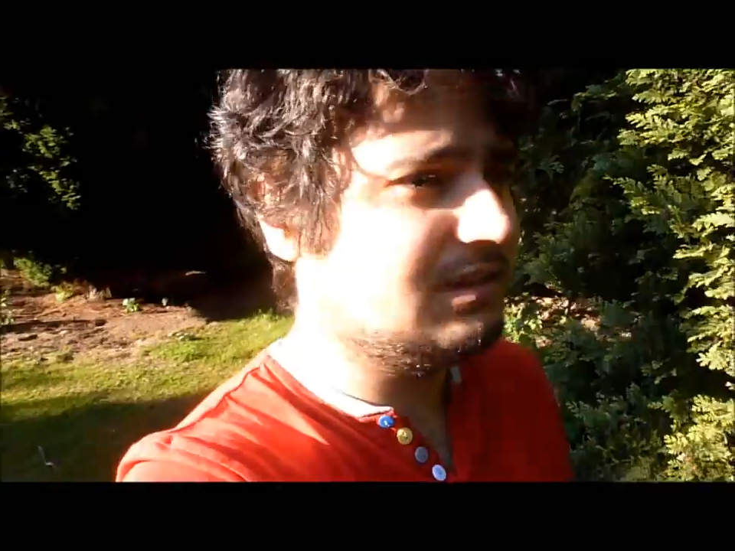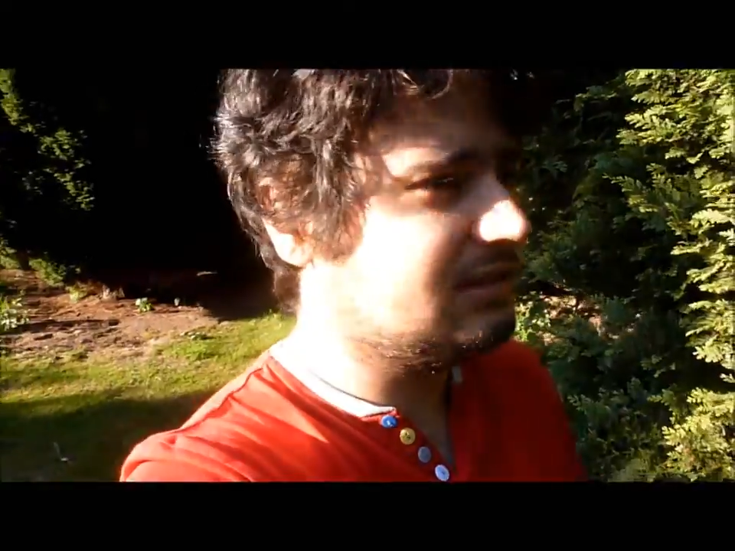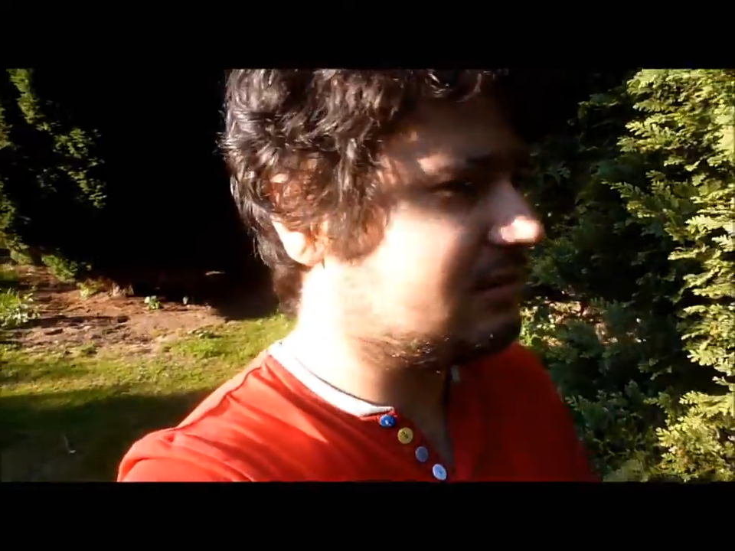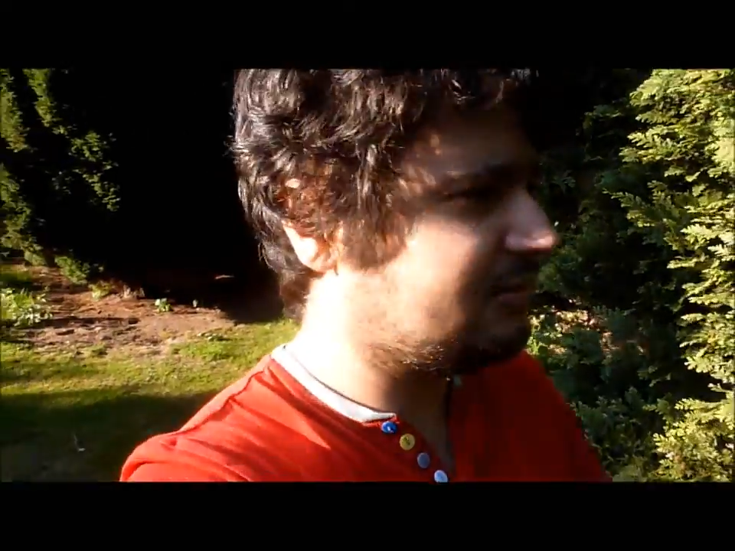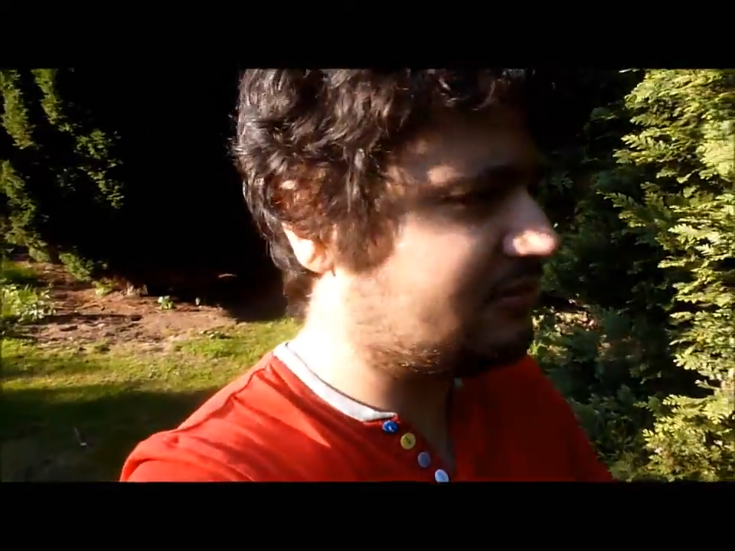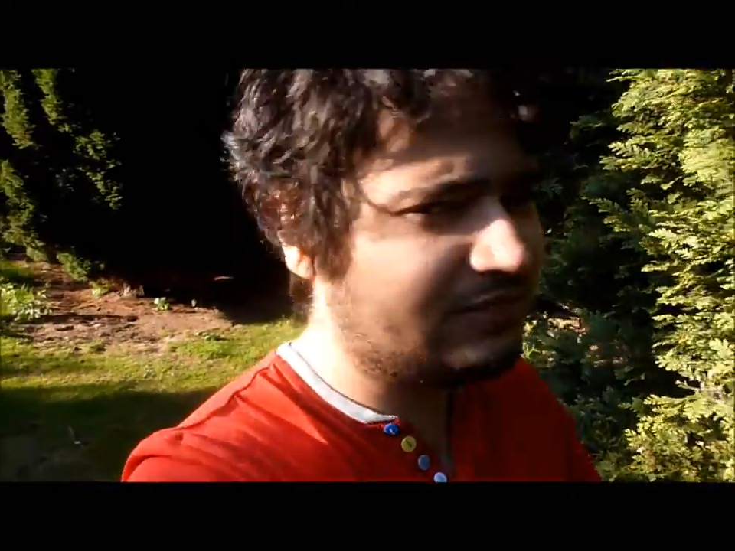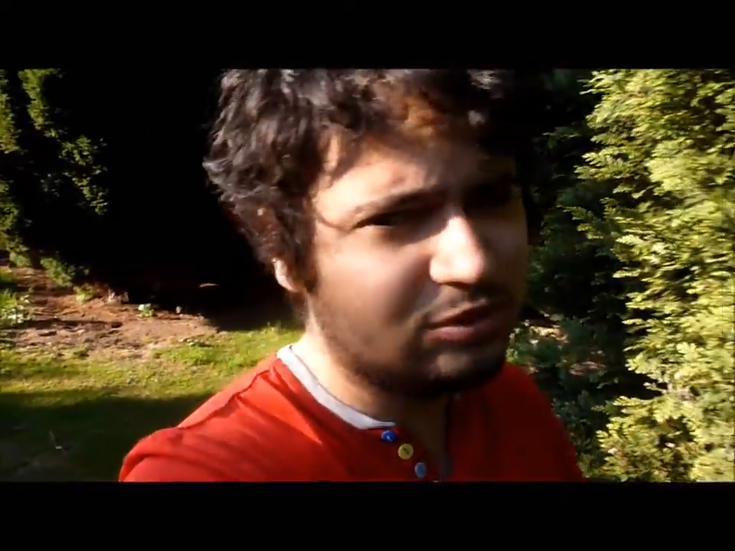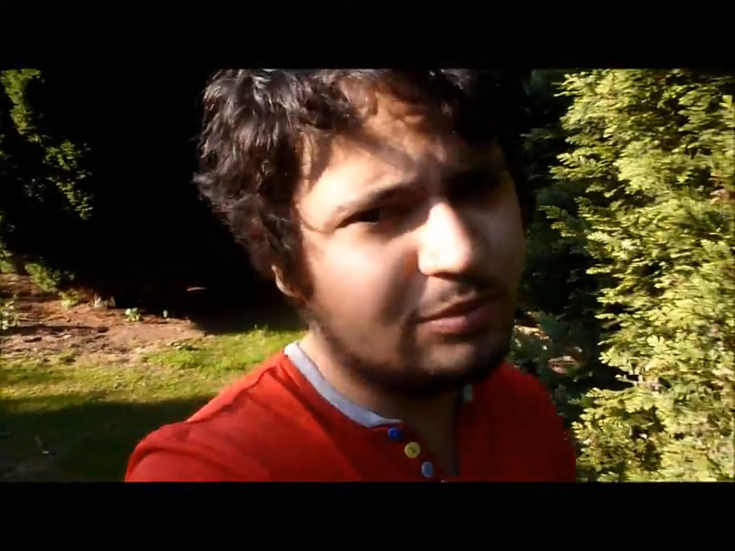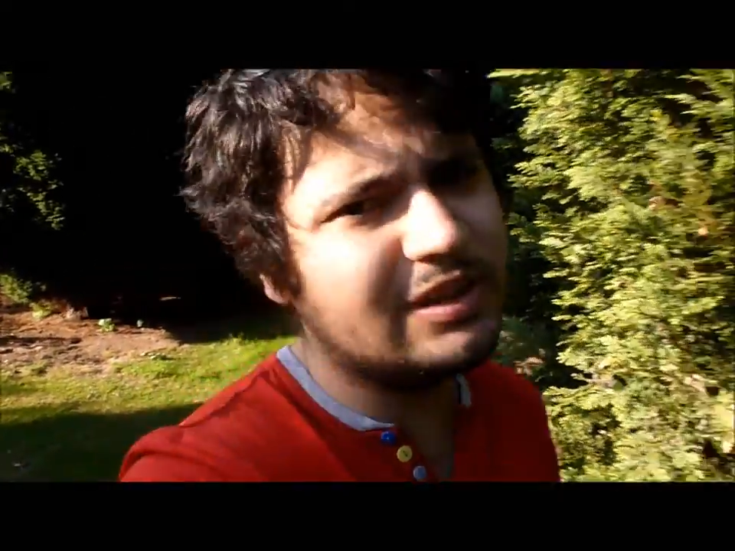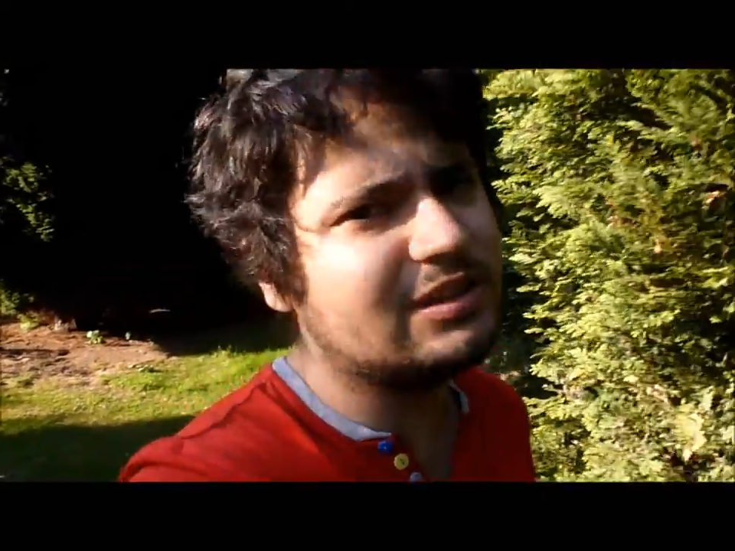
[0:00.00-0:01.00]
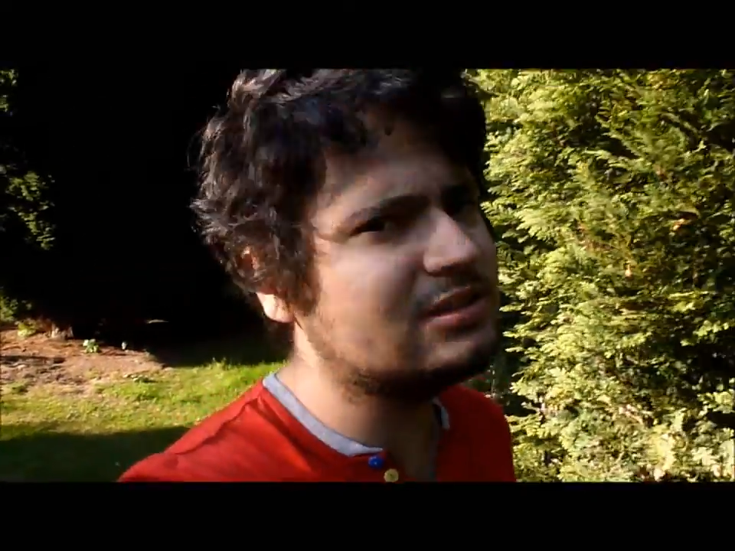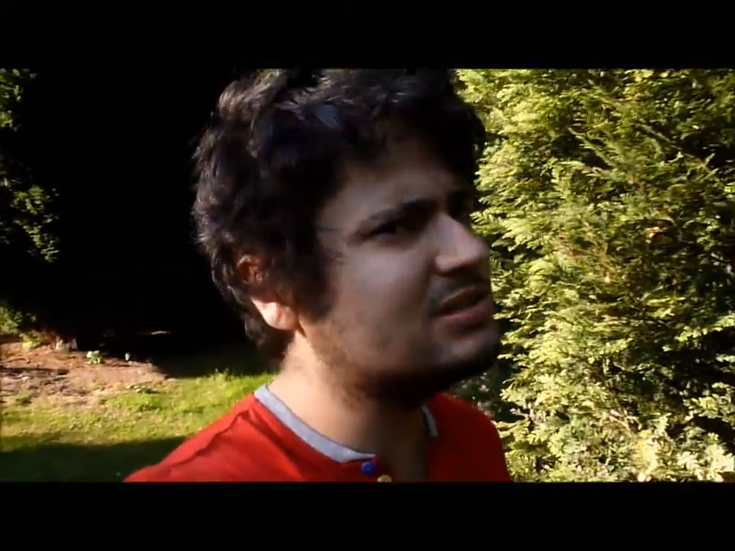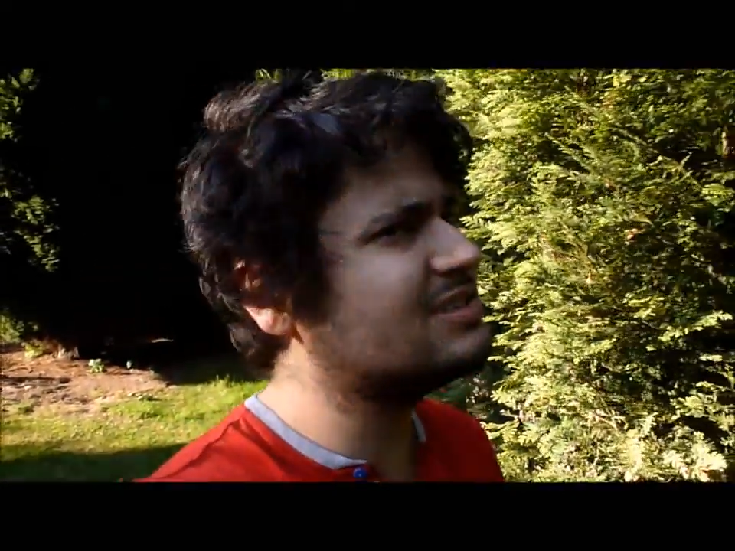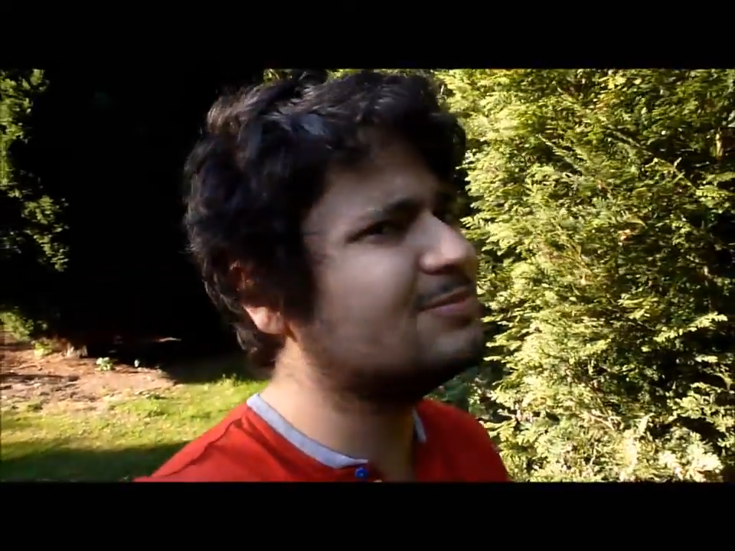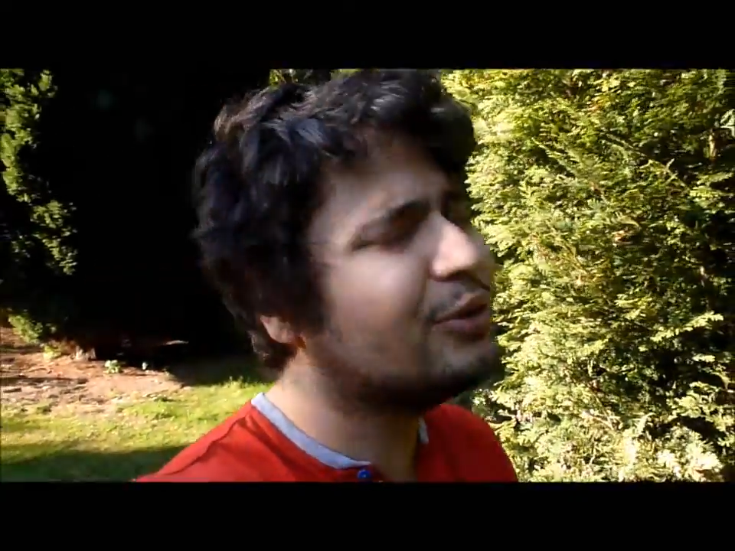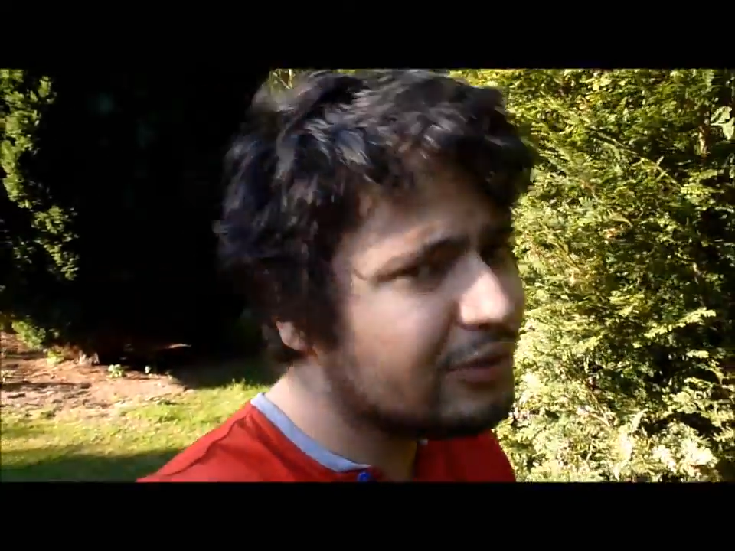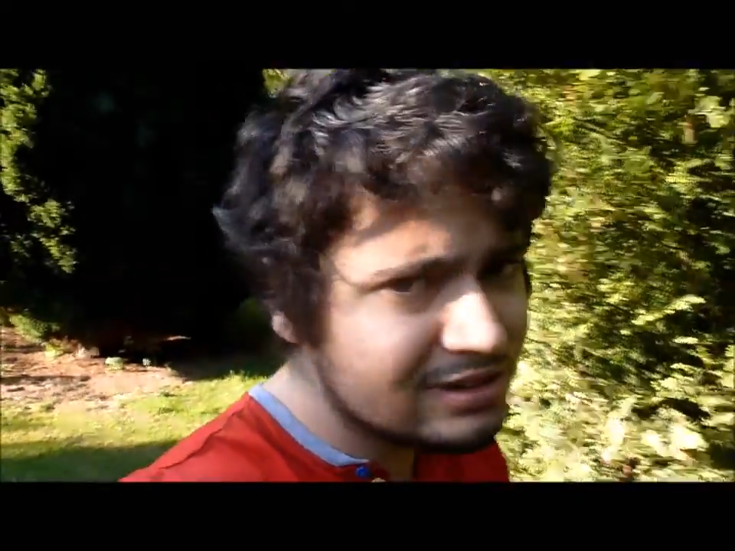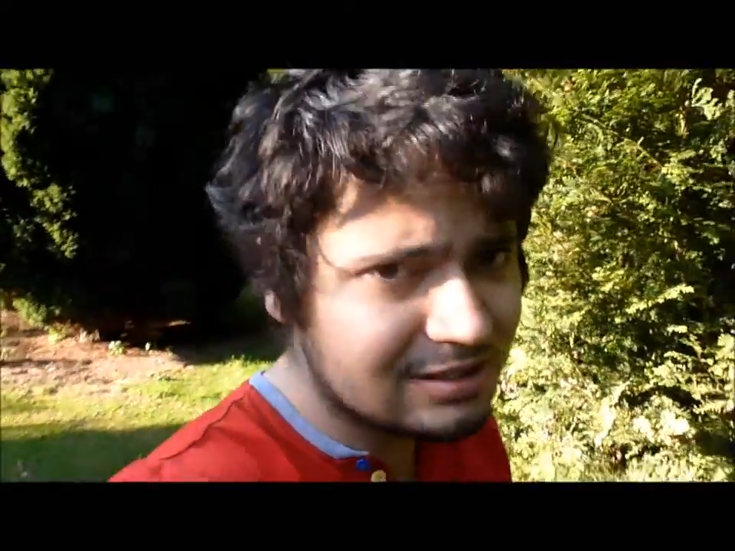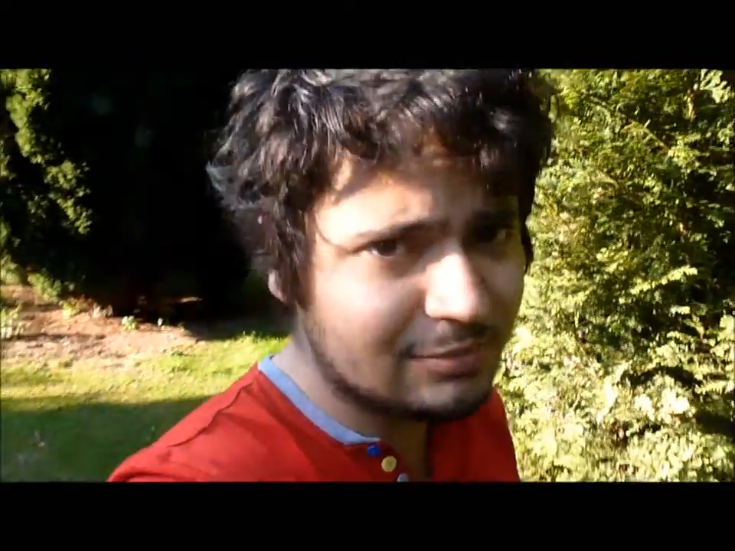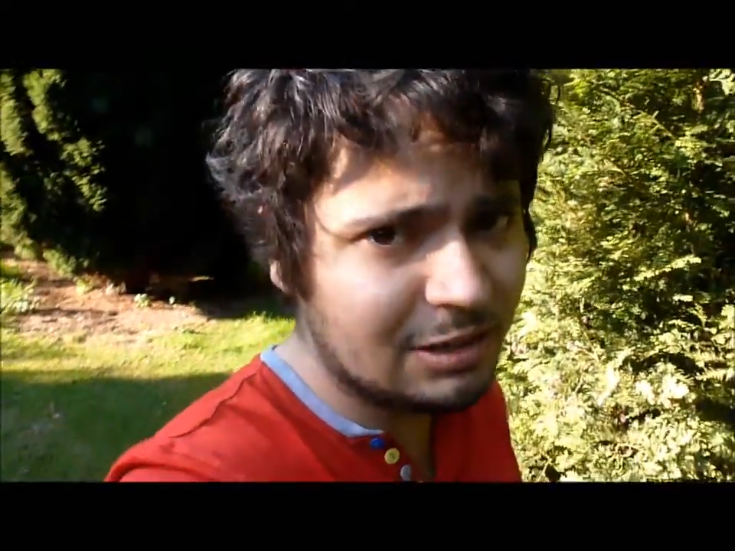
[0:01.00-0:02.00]
the filmmakers
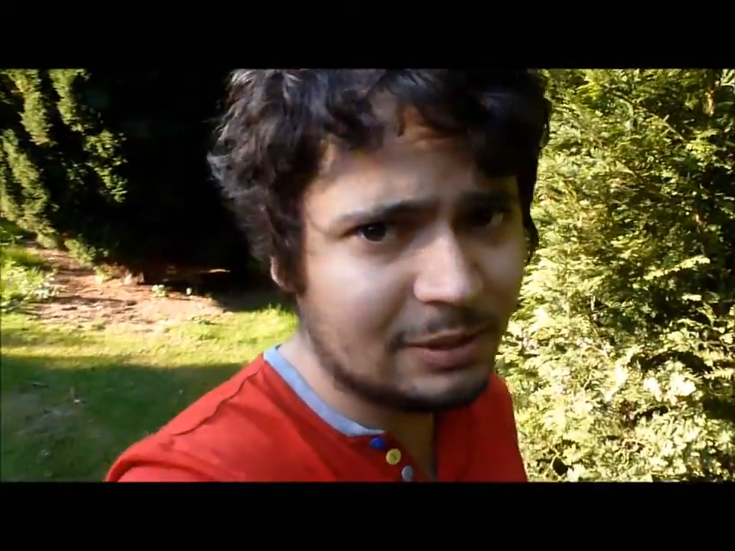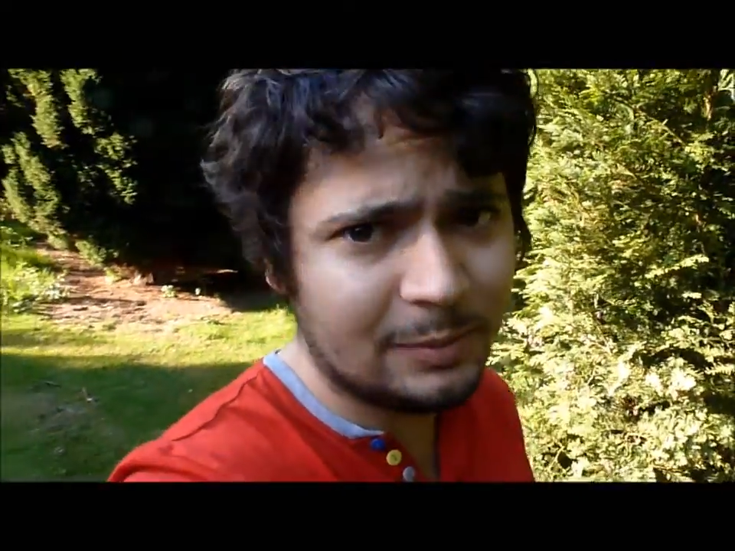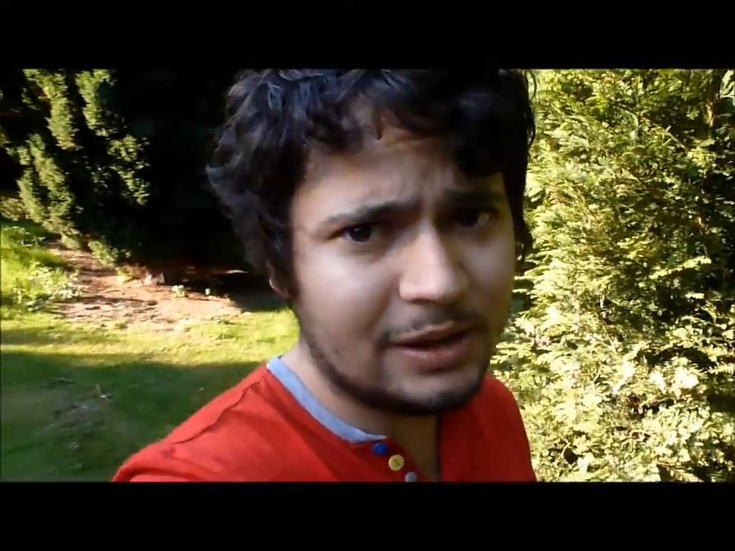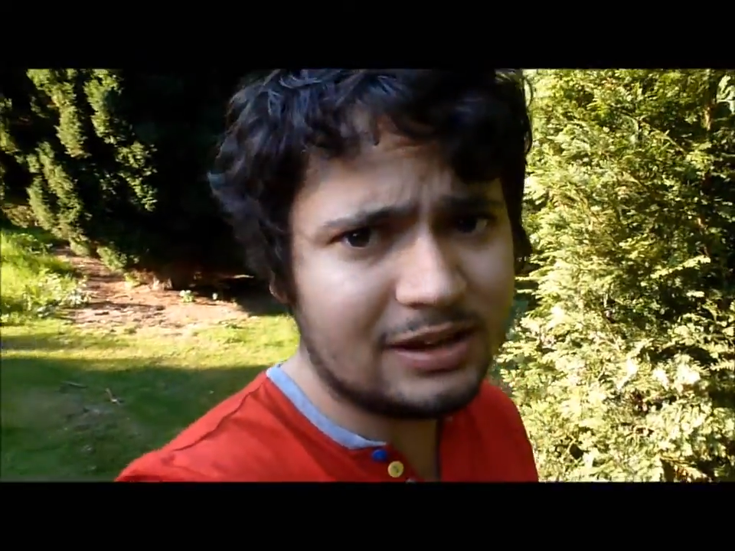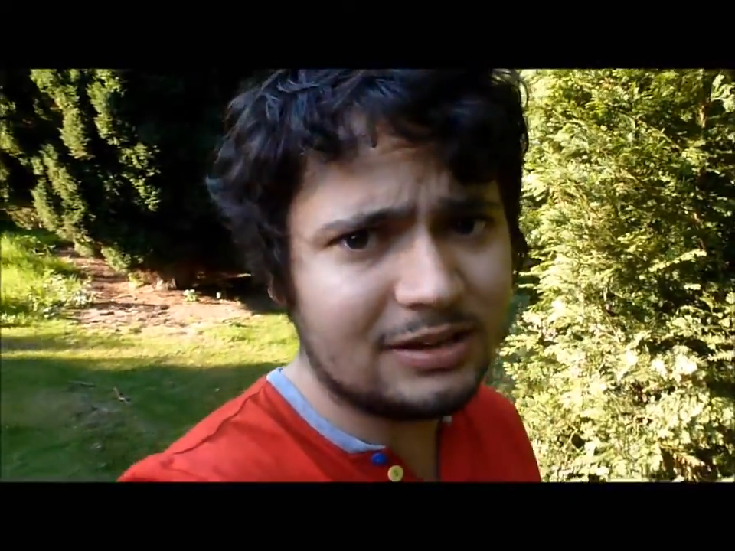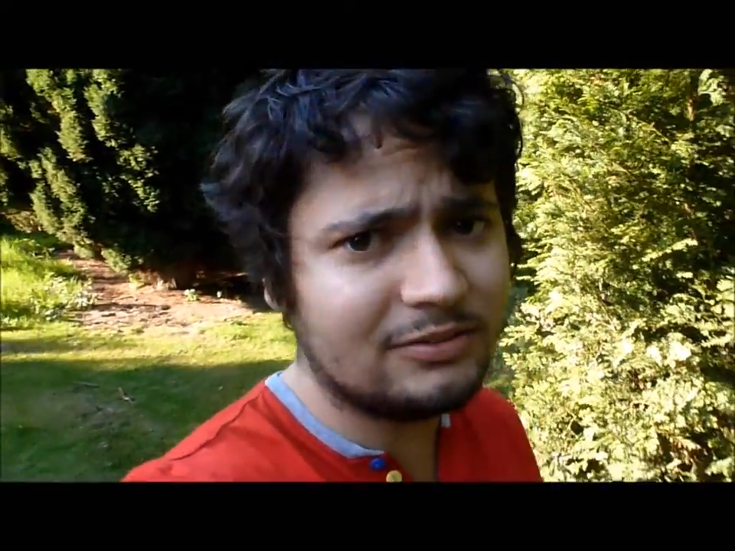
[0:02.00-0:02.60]
disappointed me by making